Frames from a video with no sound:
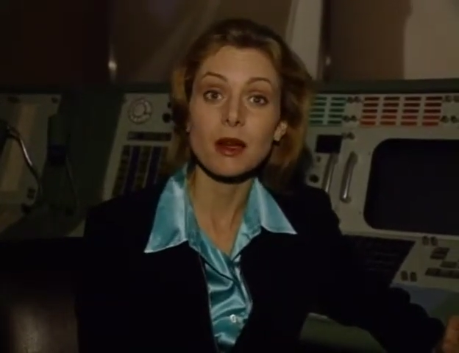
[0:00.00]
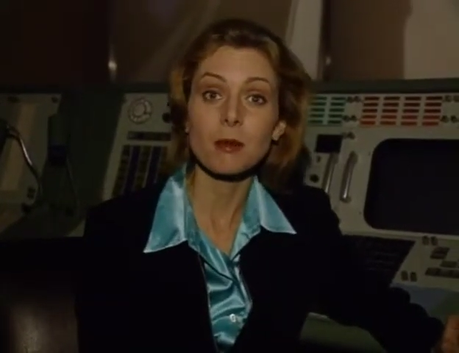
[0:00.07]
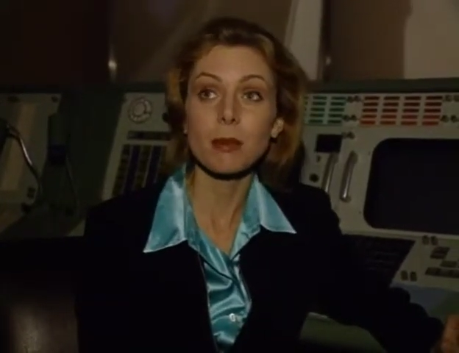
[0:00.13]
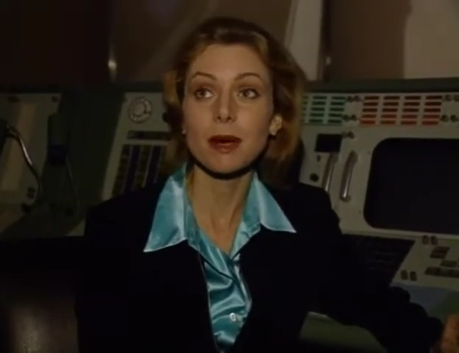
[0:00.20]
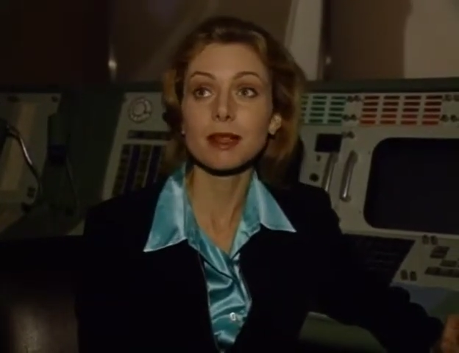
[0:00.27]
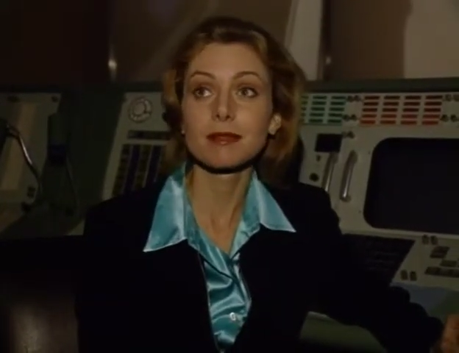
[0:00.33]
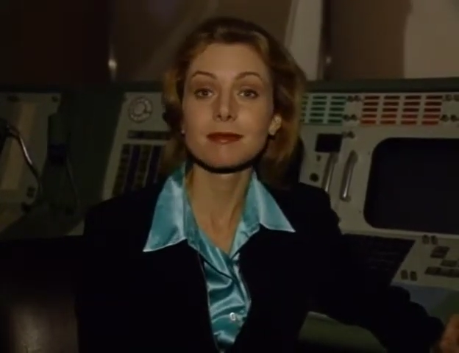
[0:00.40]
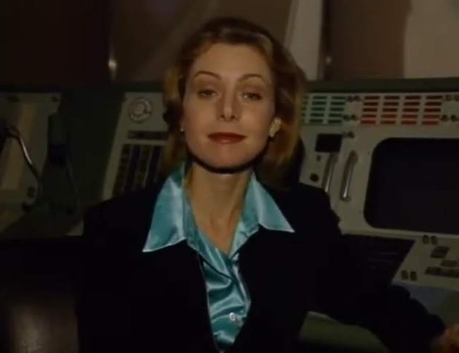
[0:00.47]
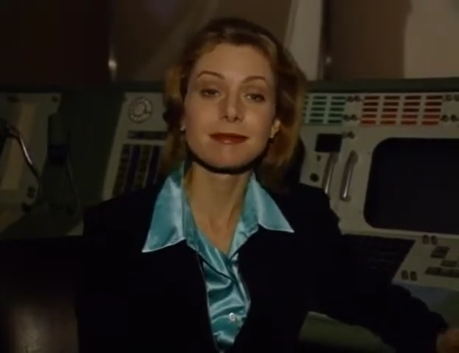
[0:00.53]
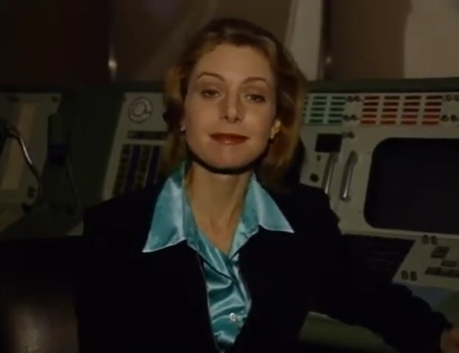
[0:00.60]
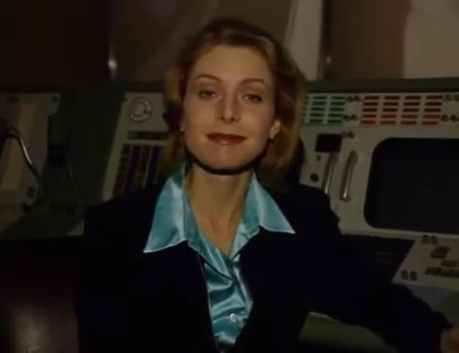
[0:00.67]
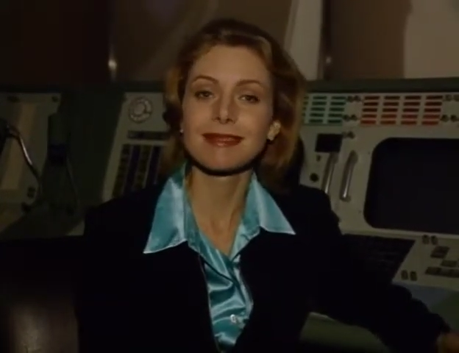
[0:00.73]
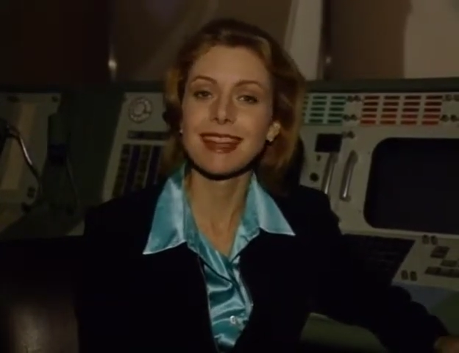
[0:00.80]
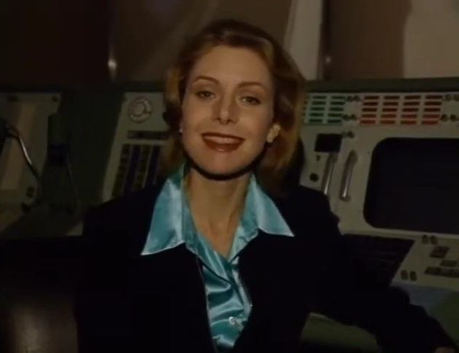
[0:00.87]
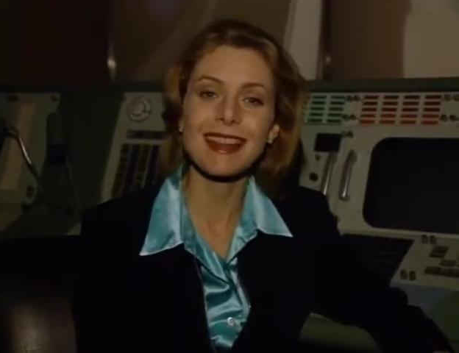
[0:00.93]
but
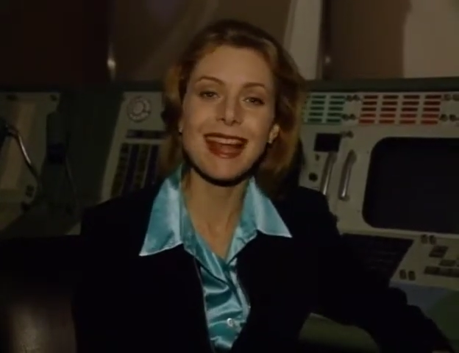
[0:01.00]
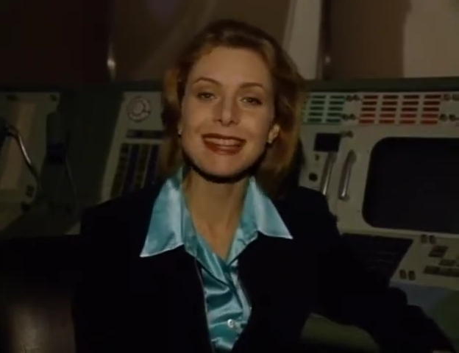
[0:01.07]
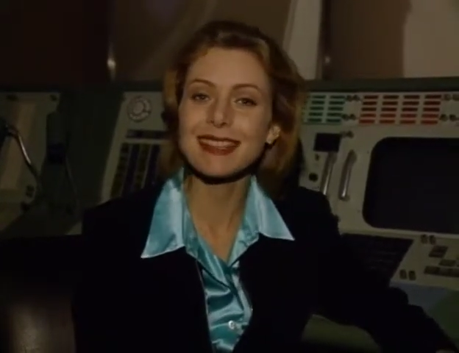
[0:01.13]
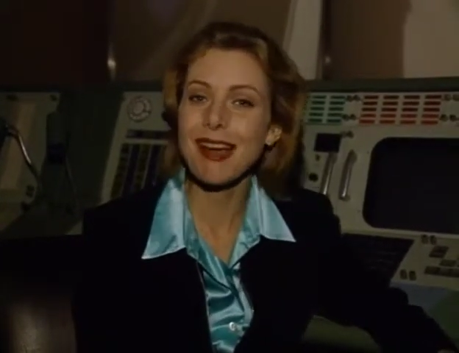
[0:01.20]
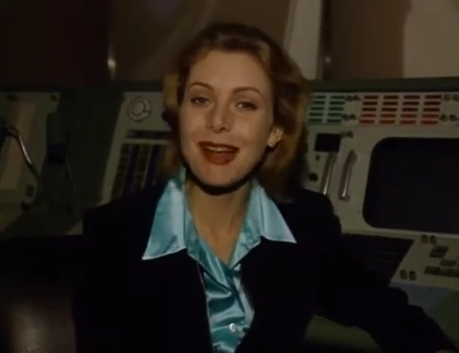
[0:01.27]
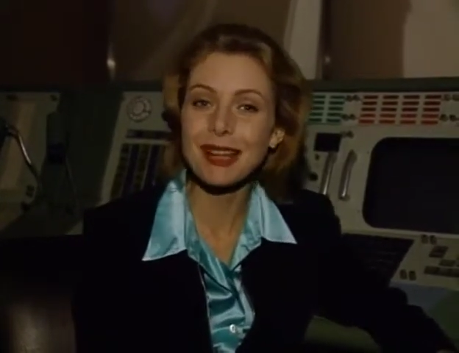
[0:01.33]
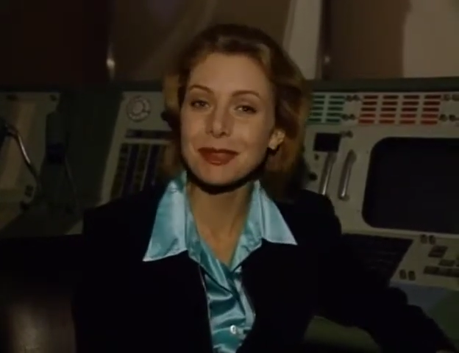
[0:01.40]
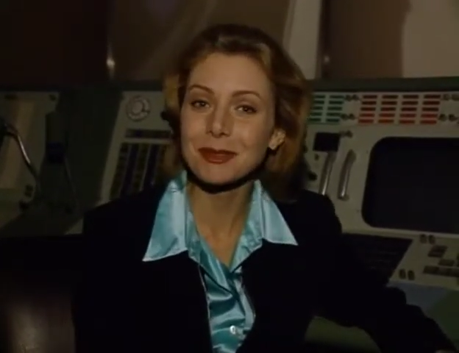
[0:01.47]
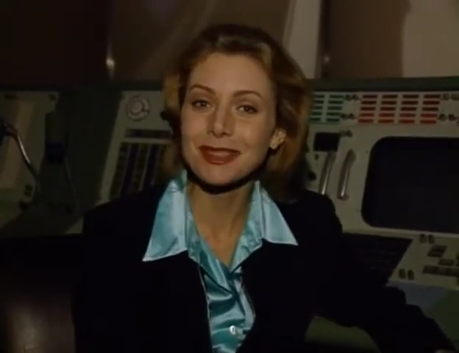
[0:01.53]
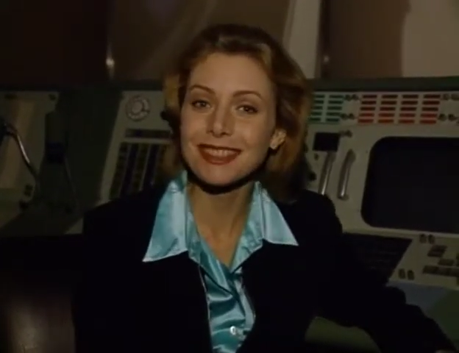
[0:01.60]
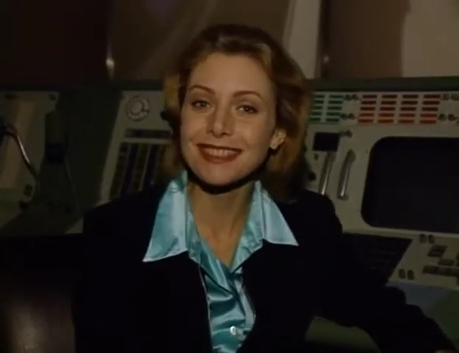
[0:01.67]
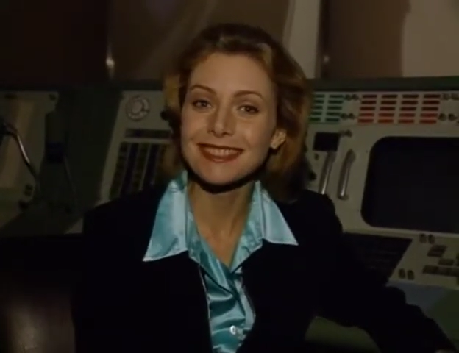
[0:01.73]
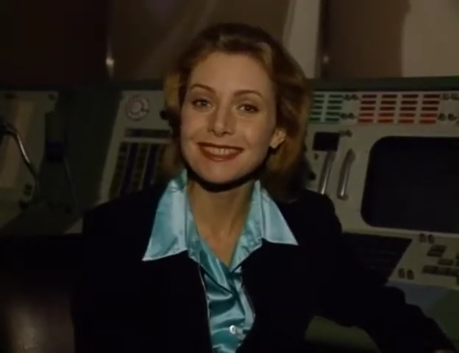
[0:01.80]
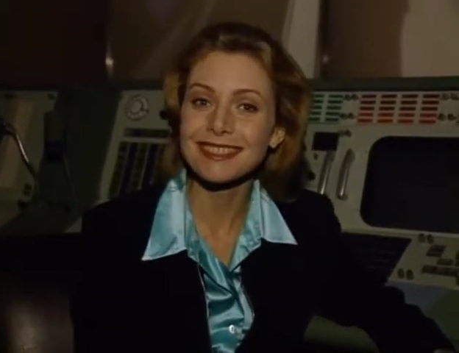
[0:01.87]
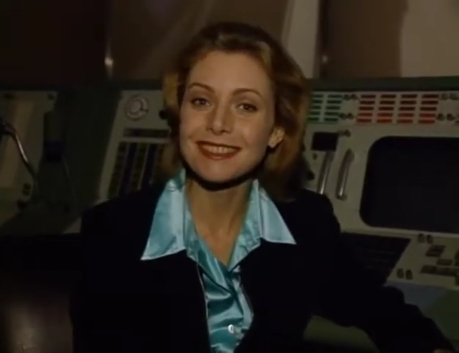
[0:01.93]
then that's Hollywood,
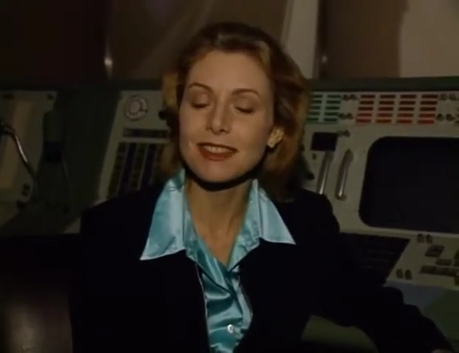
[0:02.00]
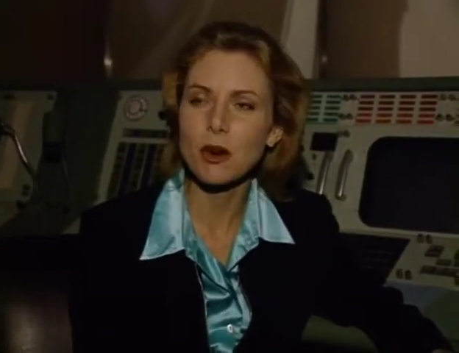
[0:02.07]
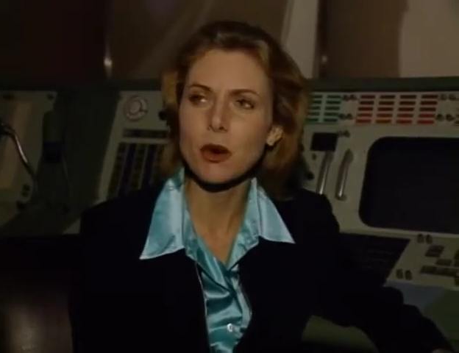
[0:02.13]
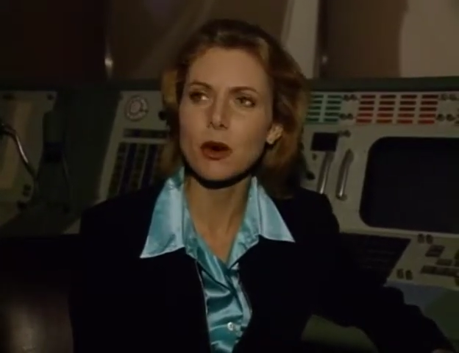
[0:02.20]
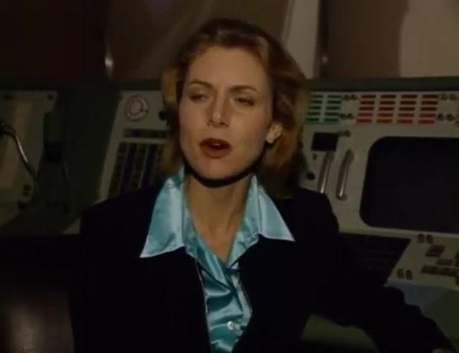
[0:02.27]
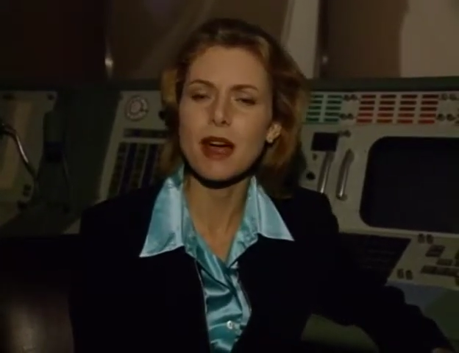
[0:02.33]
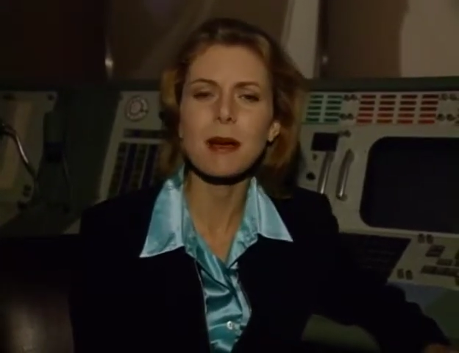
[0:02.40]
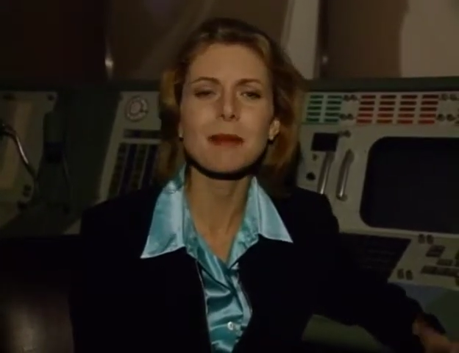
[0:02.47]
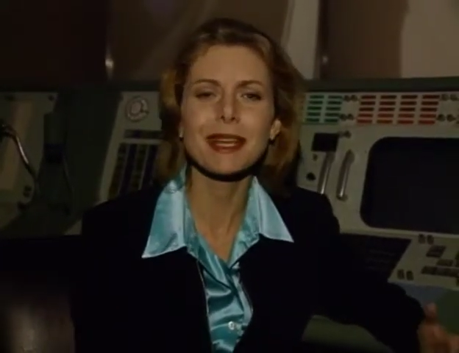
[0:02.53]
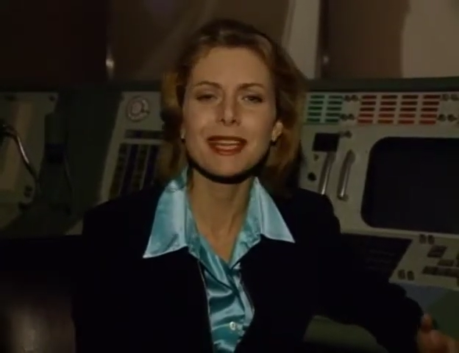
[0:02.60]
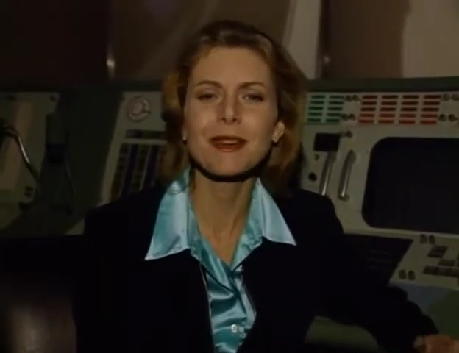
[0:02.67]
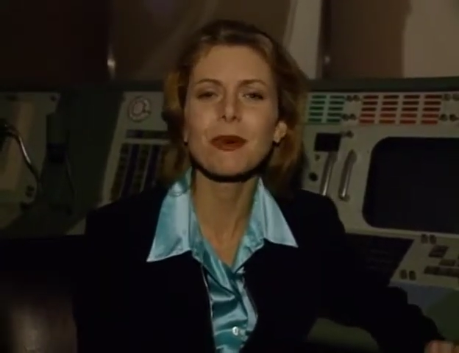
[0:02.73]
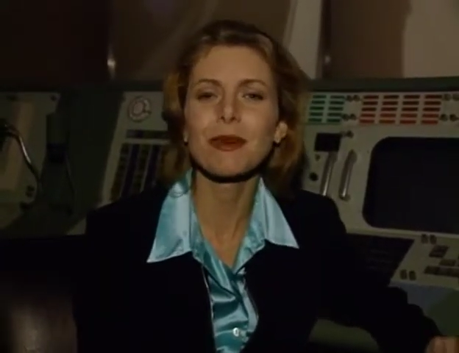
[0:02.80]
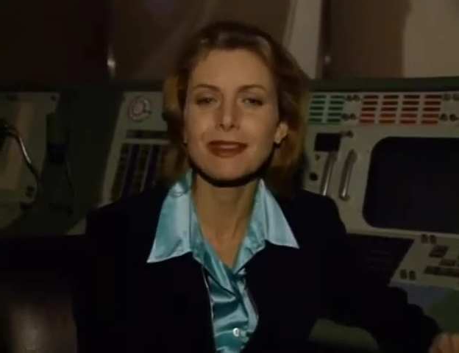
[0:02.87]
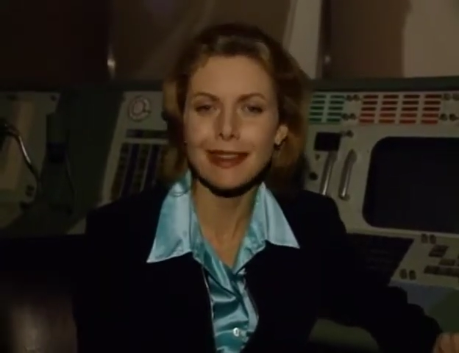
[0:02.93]

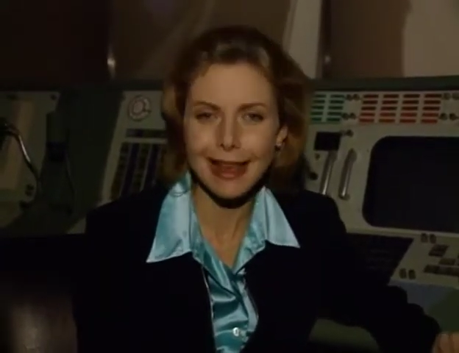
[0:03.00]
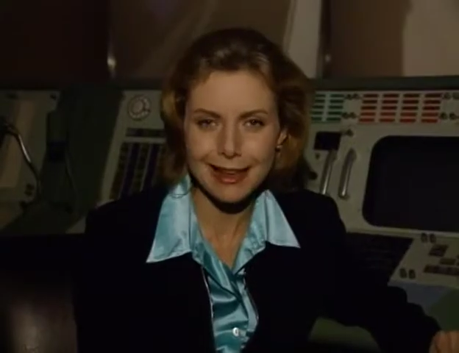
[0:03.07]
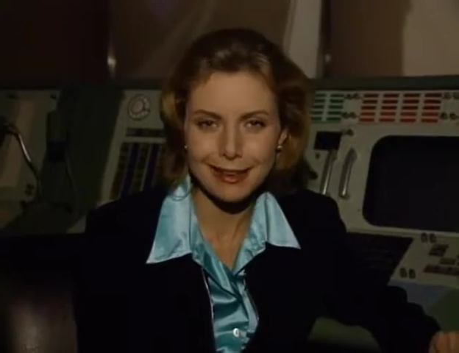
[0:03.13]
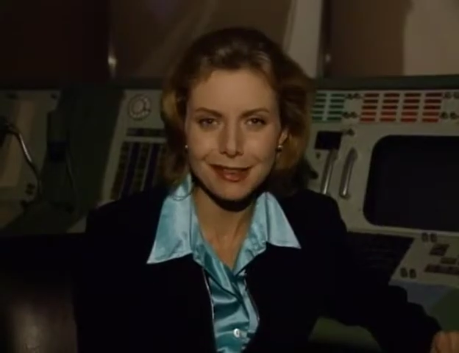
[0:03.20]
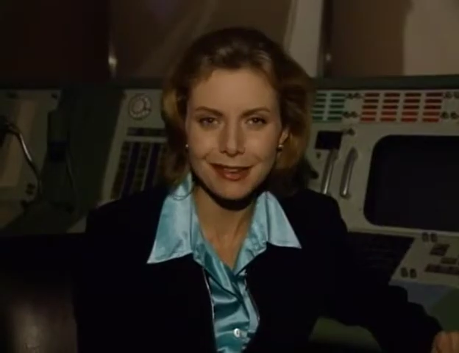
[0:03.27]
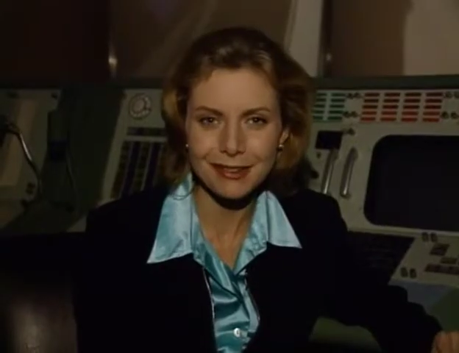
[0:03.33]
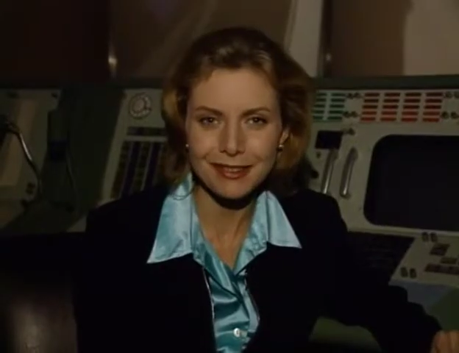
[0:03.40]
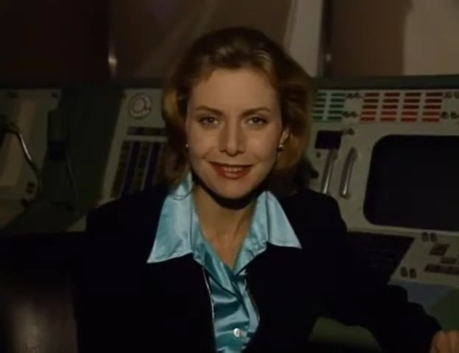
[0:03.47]
Orlando.